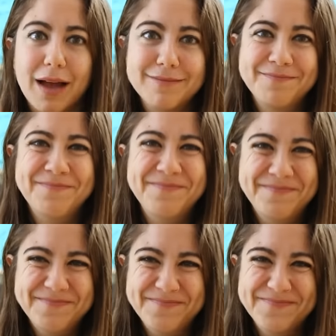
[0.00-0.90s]

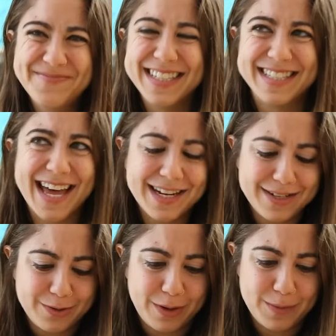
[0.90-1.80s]
Is that a
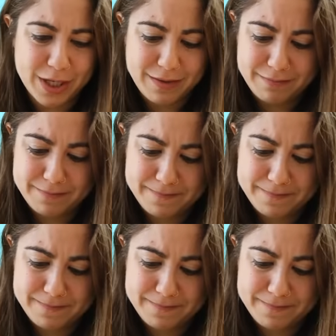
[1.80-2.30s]
description?